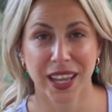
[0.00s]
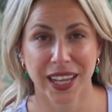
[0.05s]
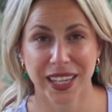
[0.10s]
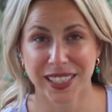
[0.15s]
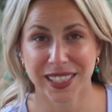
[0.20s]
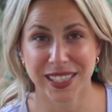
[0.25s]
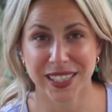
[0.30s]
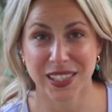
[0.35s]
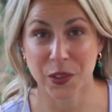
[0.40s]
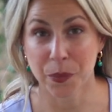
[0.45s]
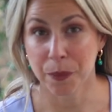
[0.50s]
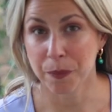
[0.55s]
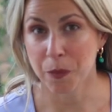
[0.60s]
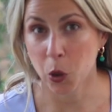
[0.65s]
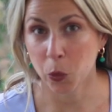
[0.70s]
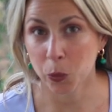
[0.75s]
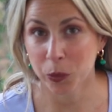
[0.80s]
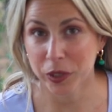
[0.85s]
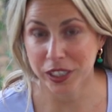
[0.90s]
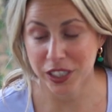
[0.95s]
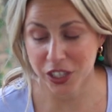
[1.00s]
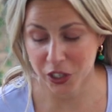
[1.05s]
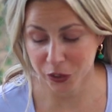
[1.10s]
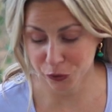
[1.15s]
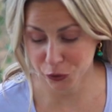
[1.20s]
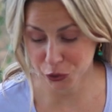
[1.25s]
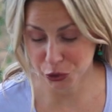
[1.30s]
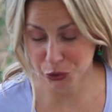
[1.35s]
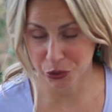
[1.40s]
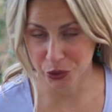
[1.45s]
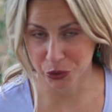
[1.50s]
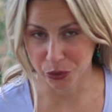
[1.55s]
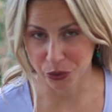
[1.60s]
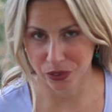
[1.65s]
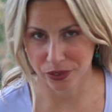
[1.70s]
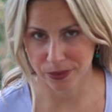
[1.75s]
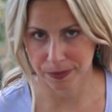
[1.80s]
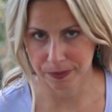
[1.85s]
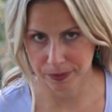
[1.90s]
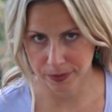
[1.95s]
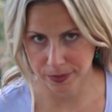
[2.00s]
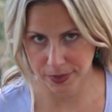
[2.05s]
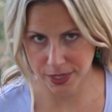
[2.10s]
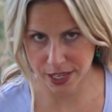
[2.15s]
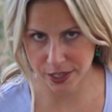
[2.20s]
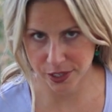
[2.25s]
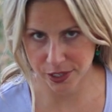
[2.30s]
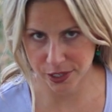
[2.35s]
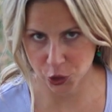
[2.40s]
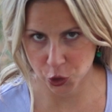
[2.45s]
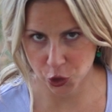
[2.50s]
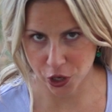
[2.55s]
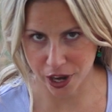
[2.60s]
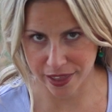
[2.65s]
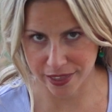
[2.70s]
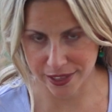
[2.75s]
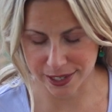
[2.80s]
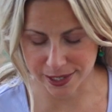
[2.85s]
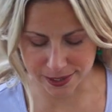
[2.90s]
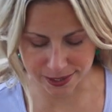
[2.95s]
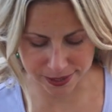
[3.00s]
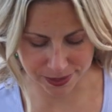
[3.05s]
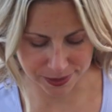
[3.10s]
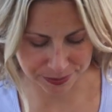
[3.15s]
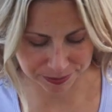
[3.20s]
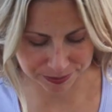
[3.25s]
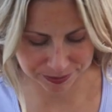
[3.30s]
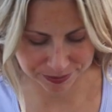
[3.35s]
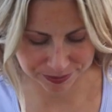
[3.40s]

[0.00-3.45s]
It's the moment of truth. Let's try this.